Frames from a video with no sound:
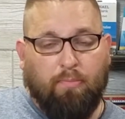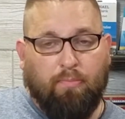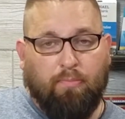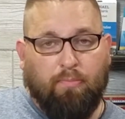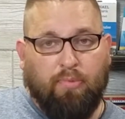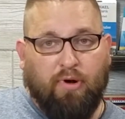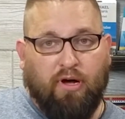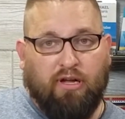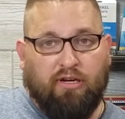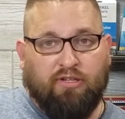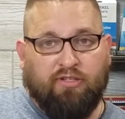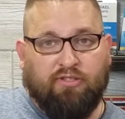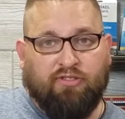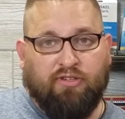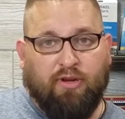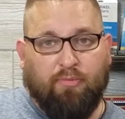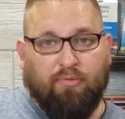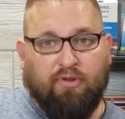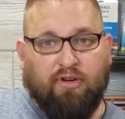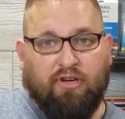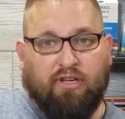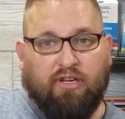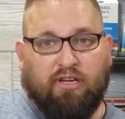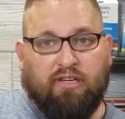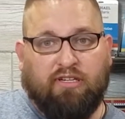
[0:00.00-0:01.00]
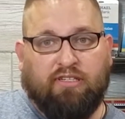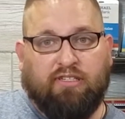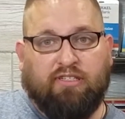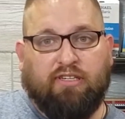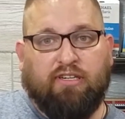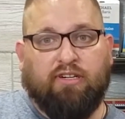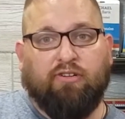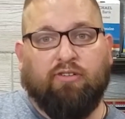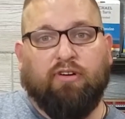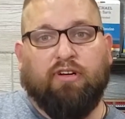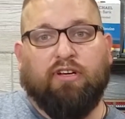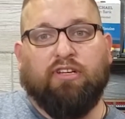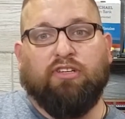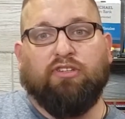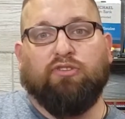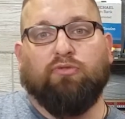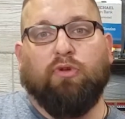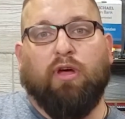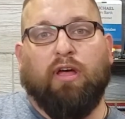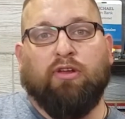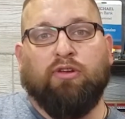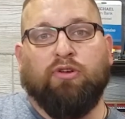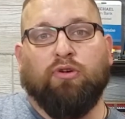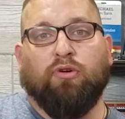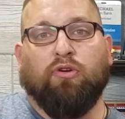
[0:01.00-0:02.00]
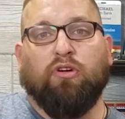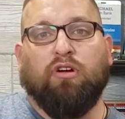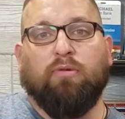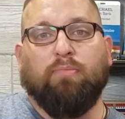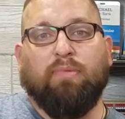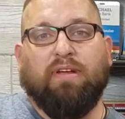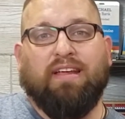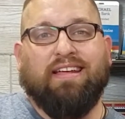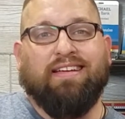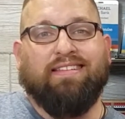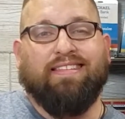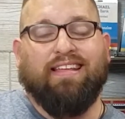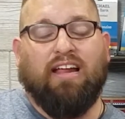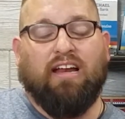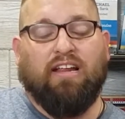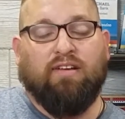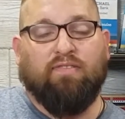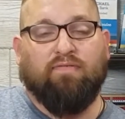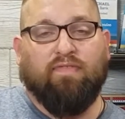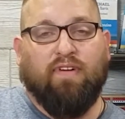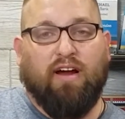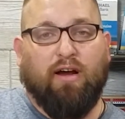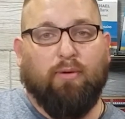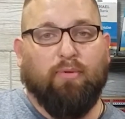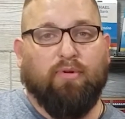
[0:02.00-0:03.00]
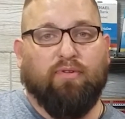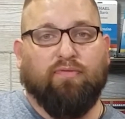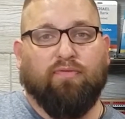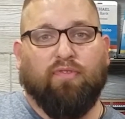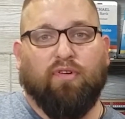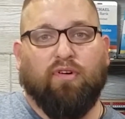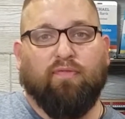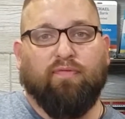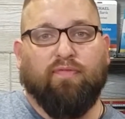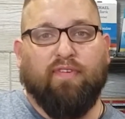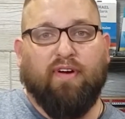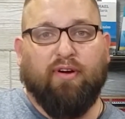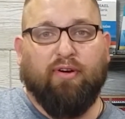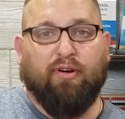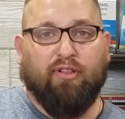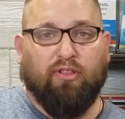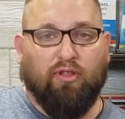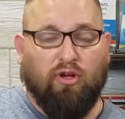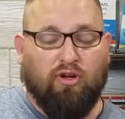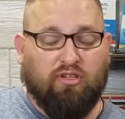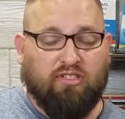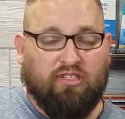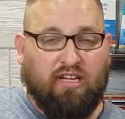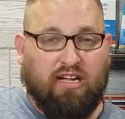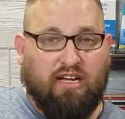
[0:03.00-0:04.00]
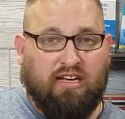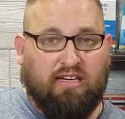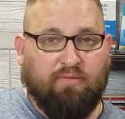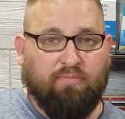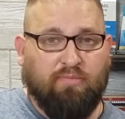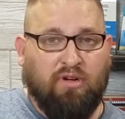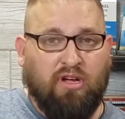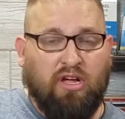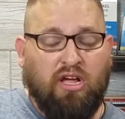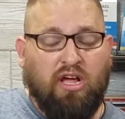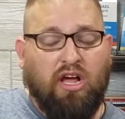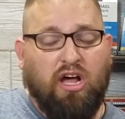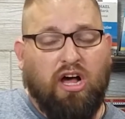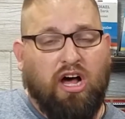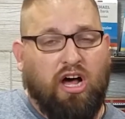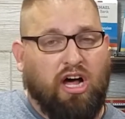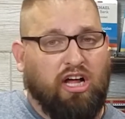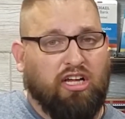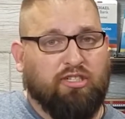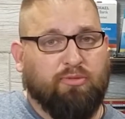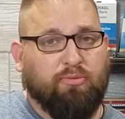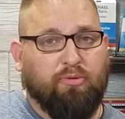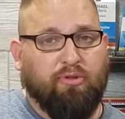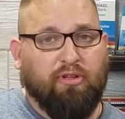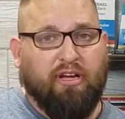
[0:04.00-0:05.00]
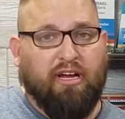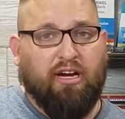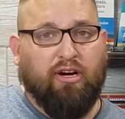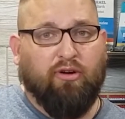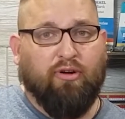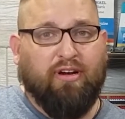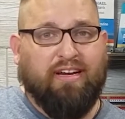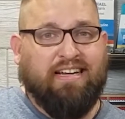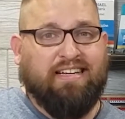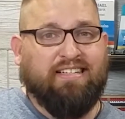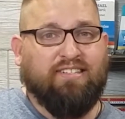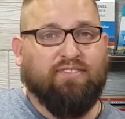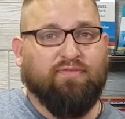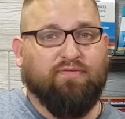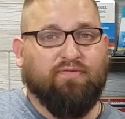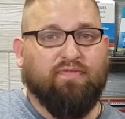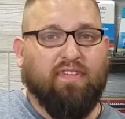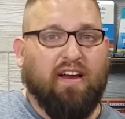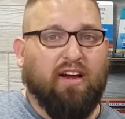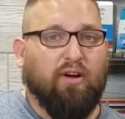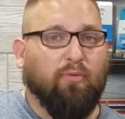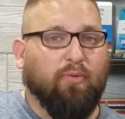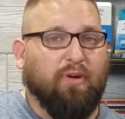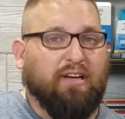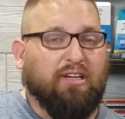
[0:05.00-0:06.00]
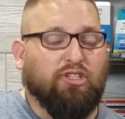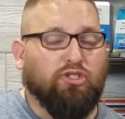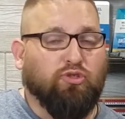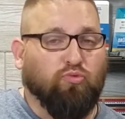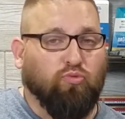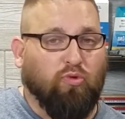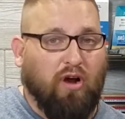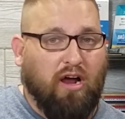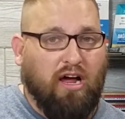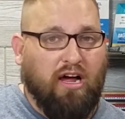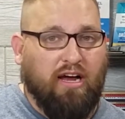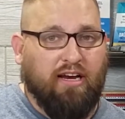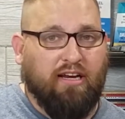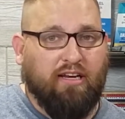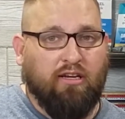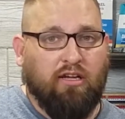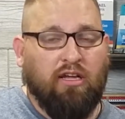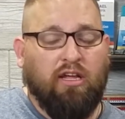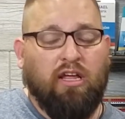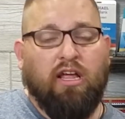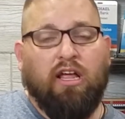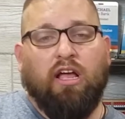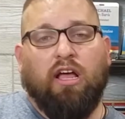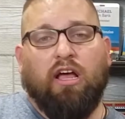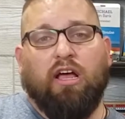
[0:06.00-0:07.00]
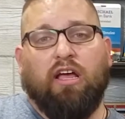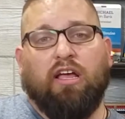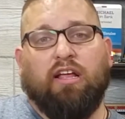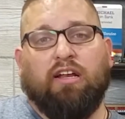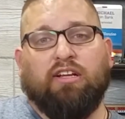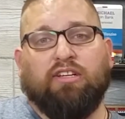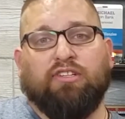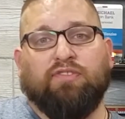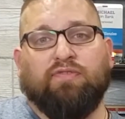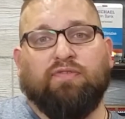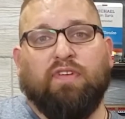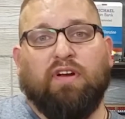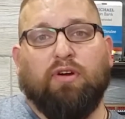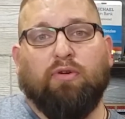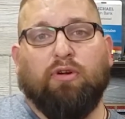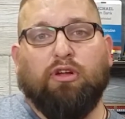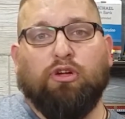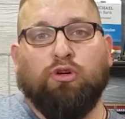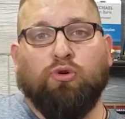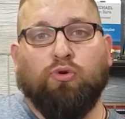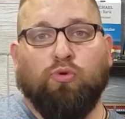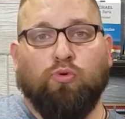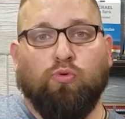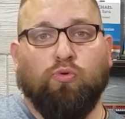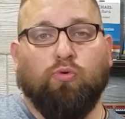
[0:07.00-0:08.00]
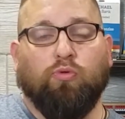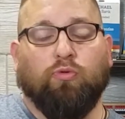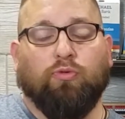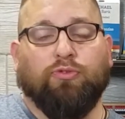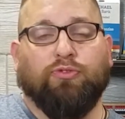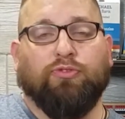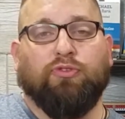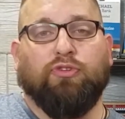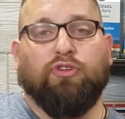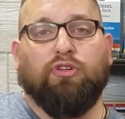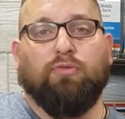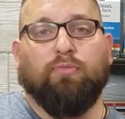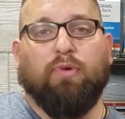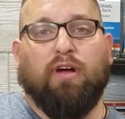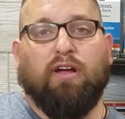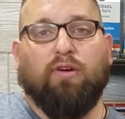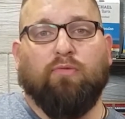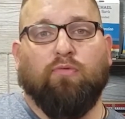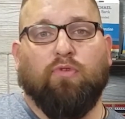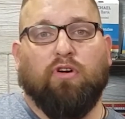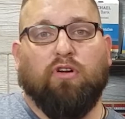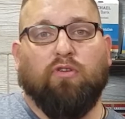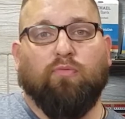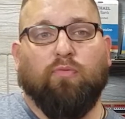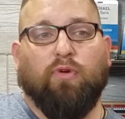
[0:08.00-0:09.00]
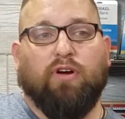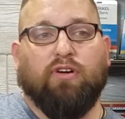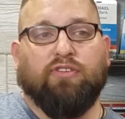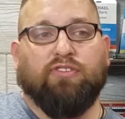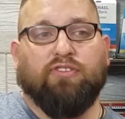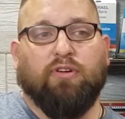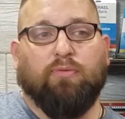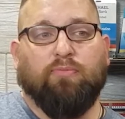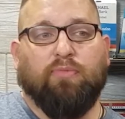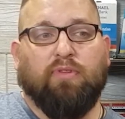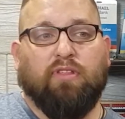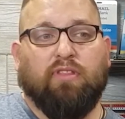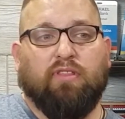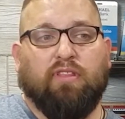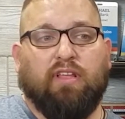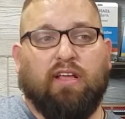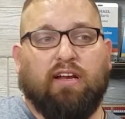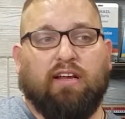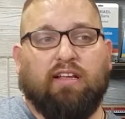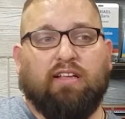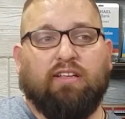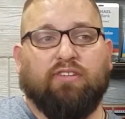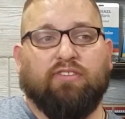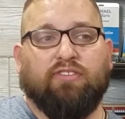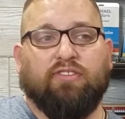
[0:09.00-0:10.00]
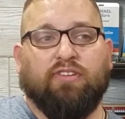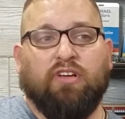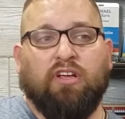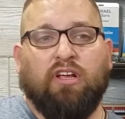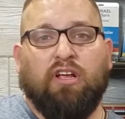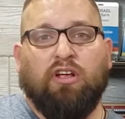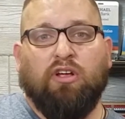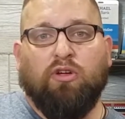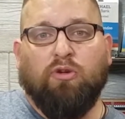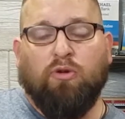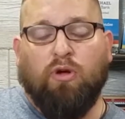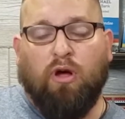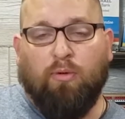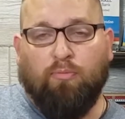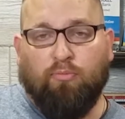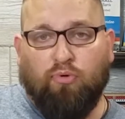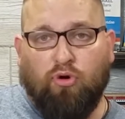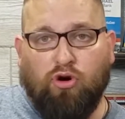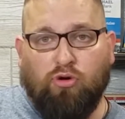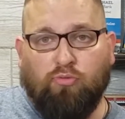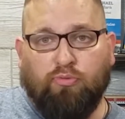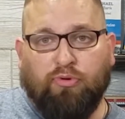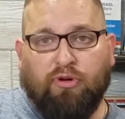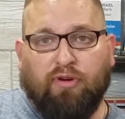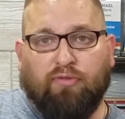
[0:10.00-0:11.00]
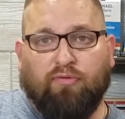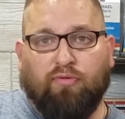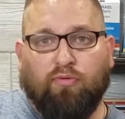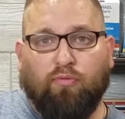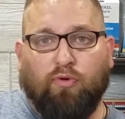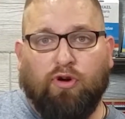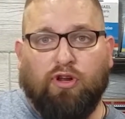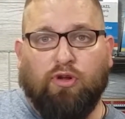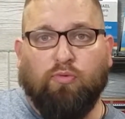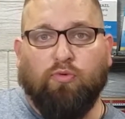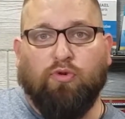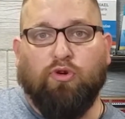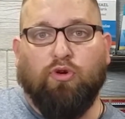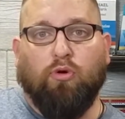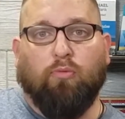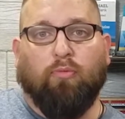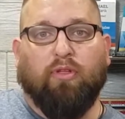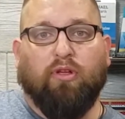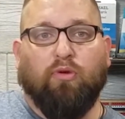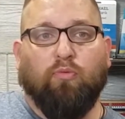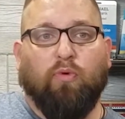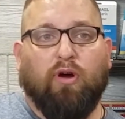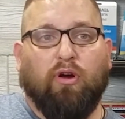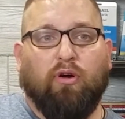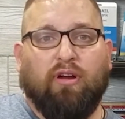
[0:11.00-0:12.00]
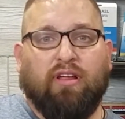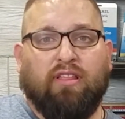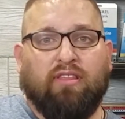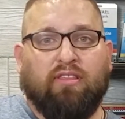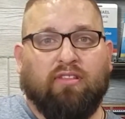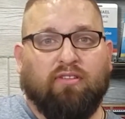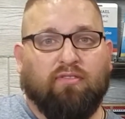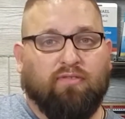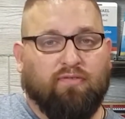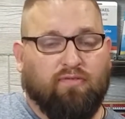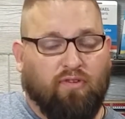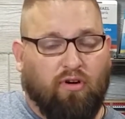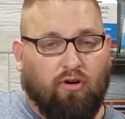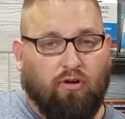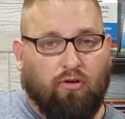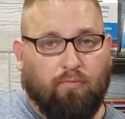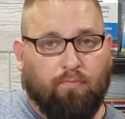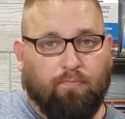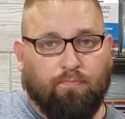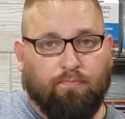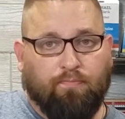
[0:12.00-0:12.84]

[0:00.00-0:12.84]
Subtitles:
But something to consider is you're going to be in that environment for a very long time. Hospital air is very dry and it's very cool. So you might want to wear something that is appropriate for what you would normally wear in the fall.